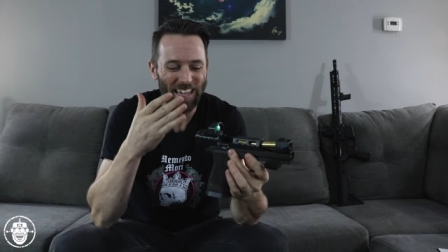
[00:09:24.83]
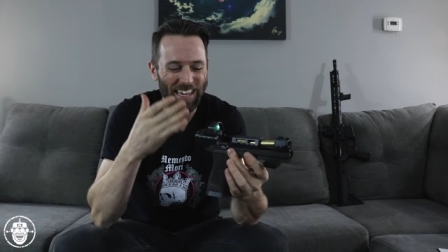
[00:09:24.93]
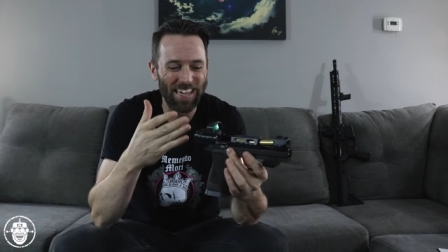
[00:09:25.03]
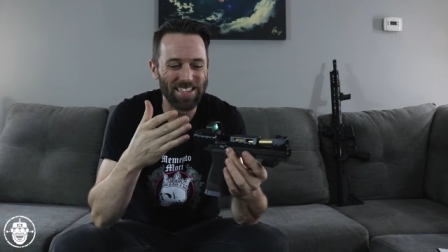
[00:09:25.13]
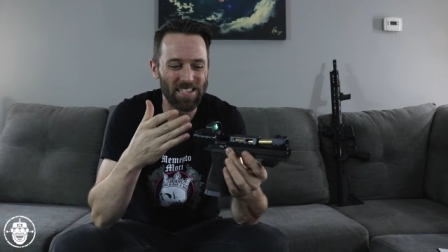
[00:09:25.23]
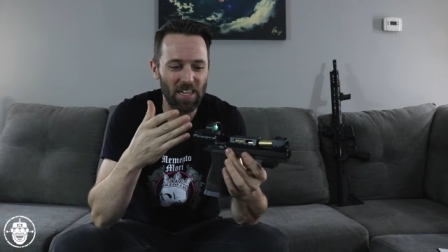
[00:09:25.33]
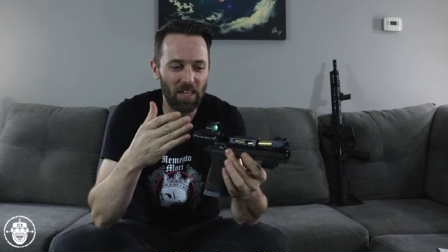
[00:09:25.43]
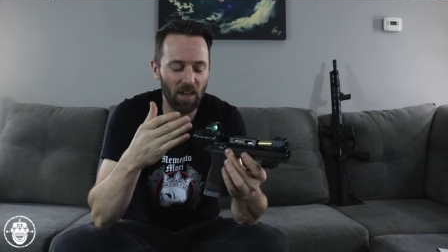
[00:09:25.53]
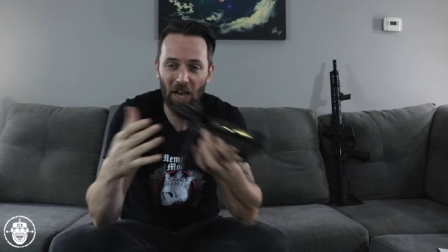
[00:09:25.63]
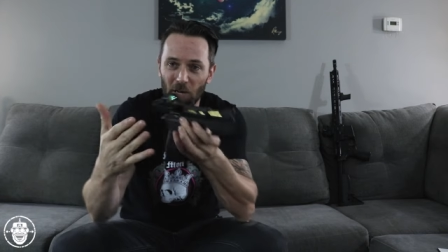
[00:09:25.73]

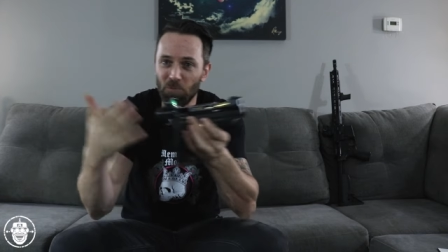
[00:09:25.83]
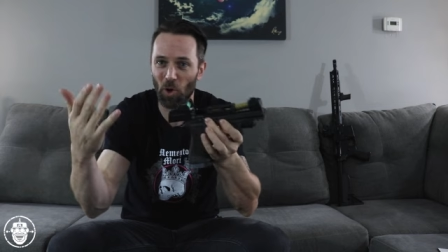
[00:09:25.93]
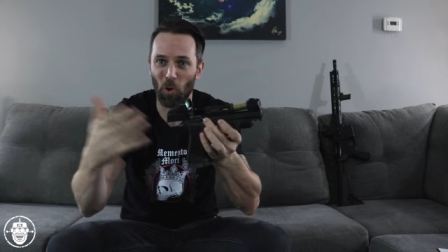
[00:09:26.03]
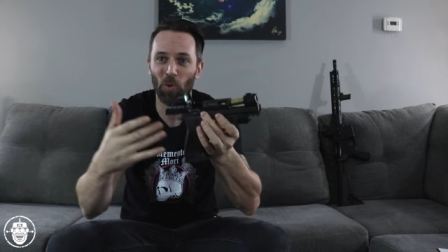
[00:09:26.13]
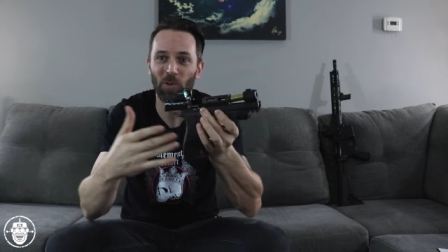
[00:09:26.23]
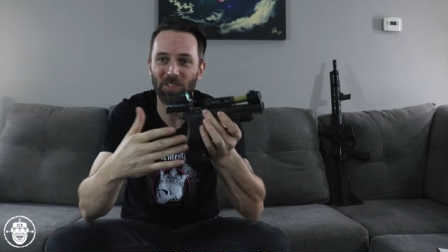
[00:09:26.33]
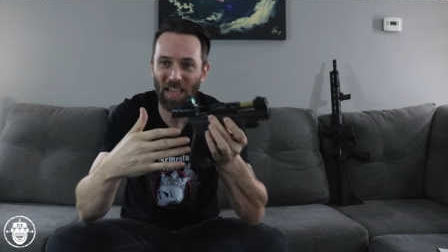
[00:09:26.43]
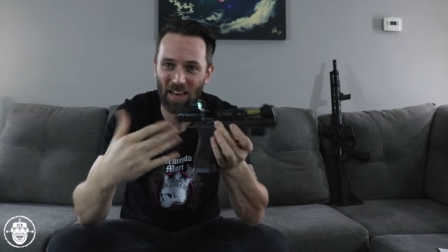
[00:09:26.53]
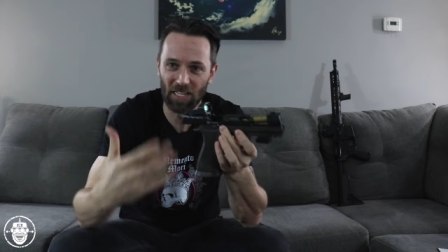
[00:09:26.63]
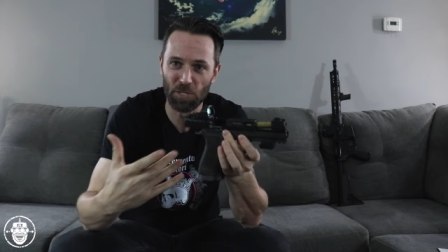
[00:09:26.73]
easy item to hold
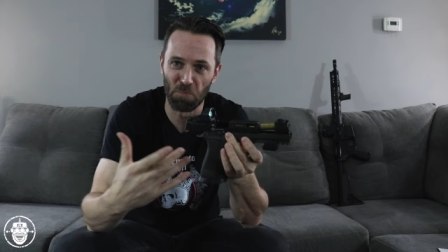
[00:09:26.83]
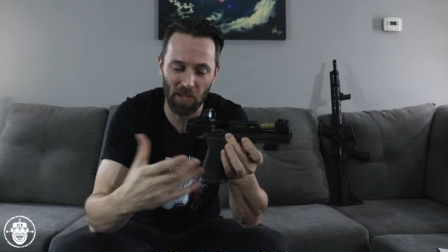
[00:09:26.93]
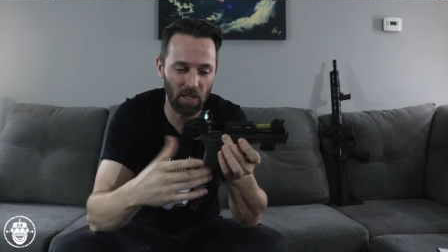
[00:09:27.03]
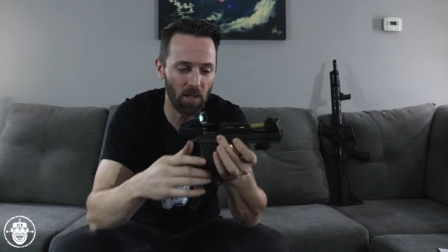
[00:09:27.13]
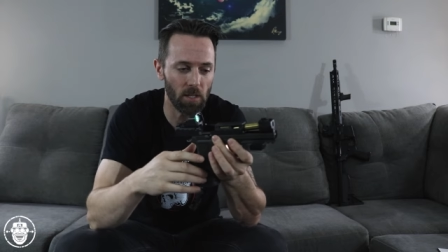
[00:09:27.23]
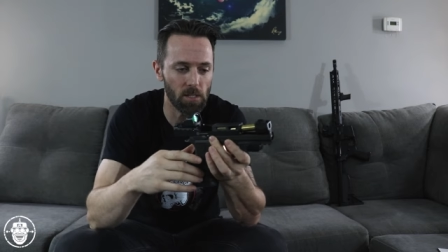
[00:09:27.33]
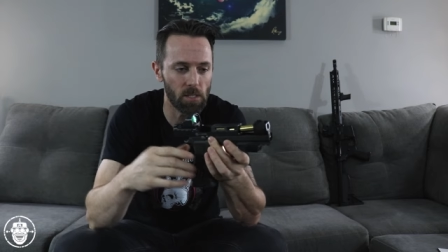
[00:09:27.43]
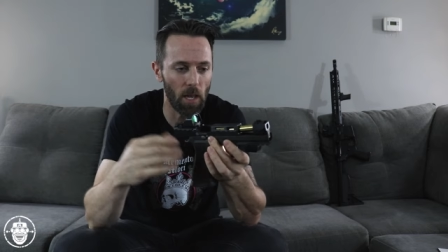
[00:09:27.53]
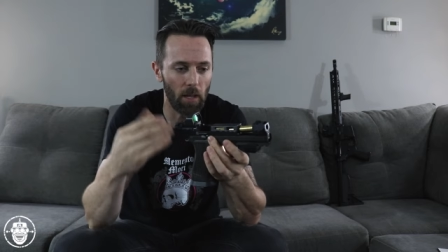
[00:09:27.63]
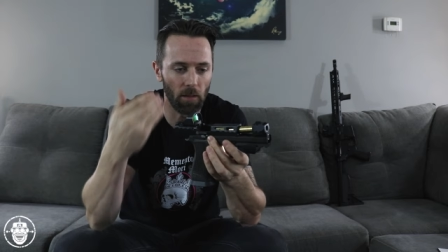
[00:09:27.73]
and explain
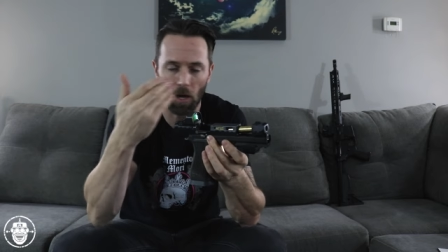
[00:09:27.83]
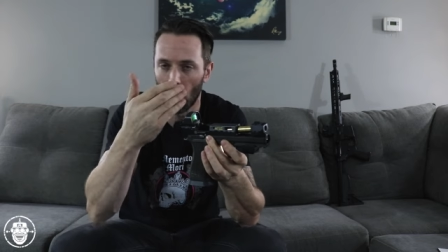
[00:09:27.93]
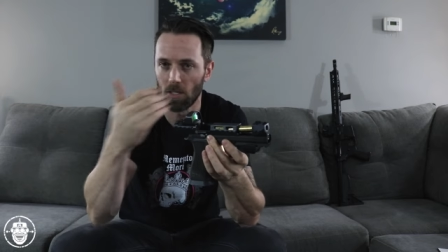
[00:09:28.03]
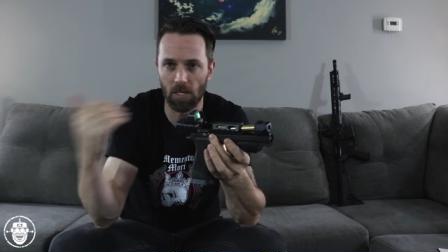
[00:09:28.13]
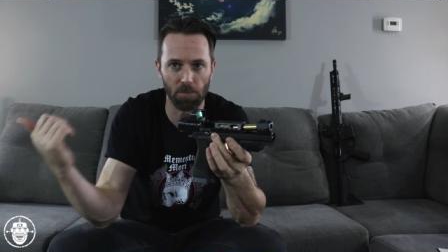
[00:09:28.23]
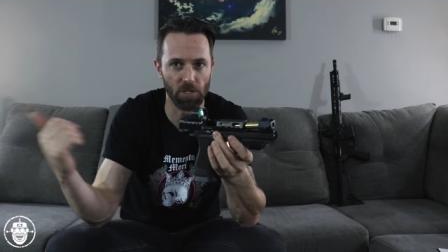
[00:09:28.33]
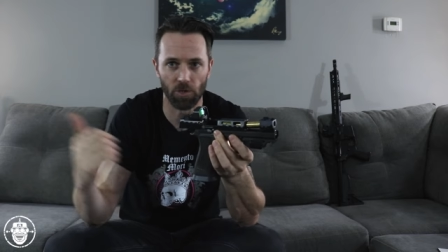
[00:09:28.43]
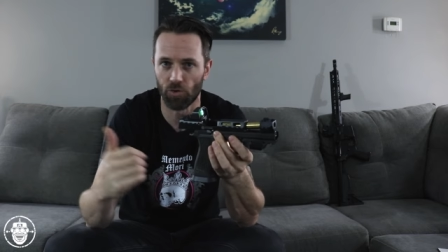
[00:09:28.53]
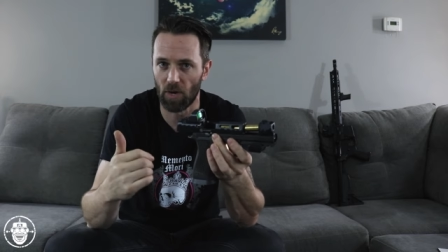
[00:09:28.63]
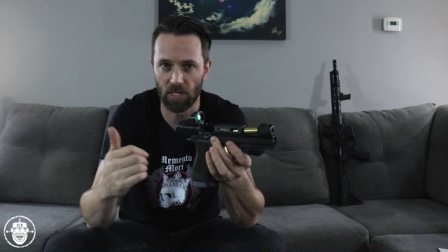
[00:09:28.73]
this, and the concept still
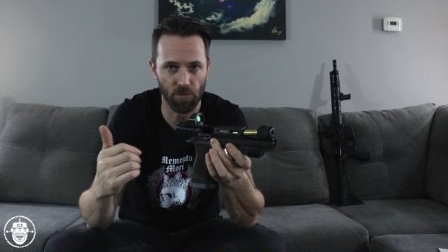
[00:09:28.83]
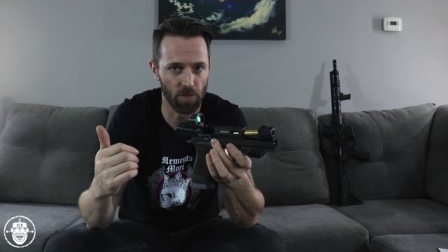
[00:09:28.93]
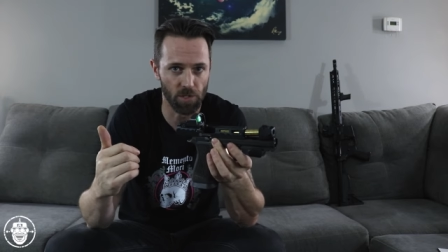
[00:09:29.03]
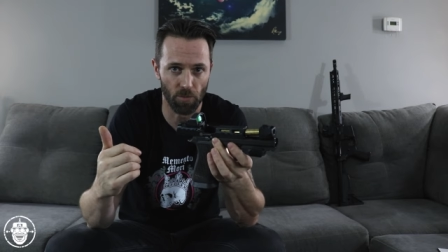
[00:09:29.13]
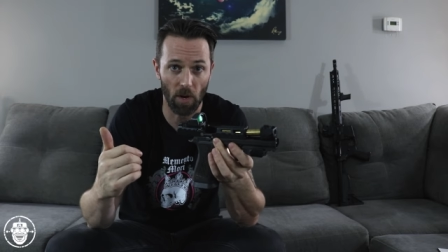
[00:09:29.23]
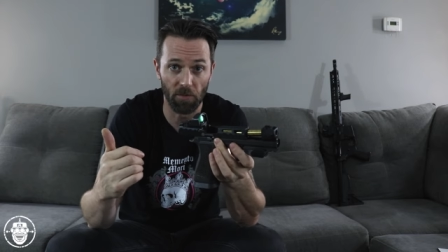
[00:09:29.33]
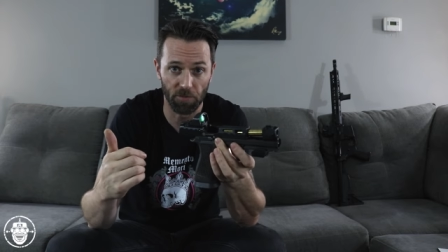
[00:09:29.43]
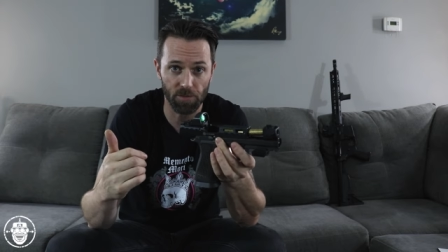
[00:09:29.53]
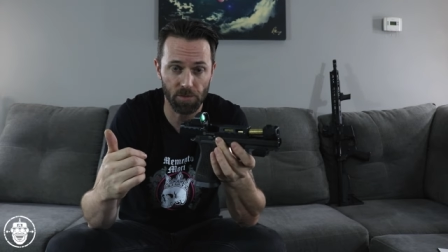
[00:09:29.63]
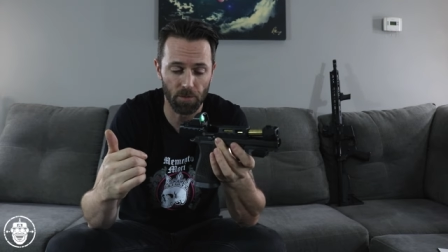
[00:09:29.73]
transfers to
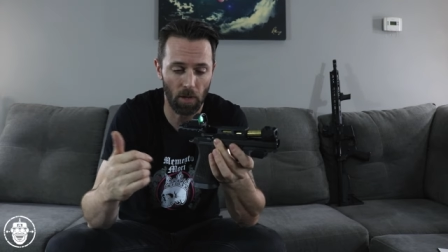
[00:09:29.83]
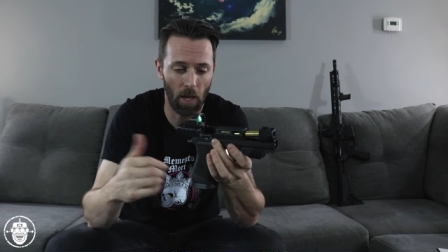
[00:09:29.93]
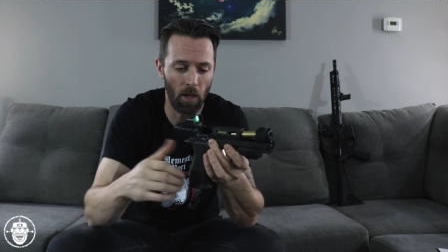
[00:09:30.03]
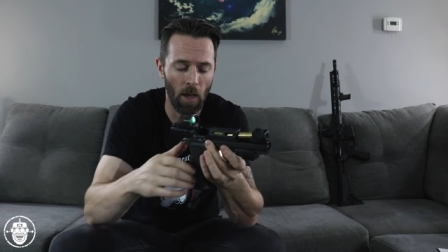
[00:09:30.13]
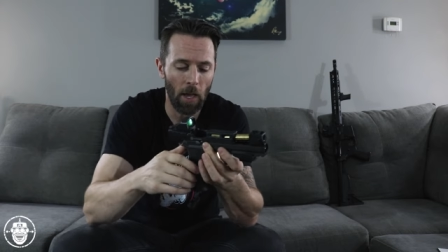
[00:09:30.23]
rifles, okay?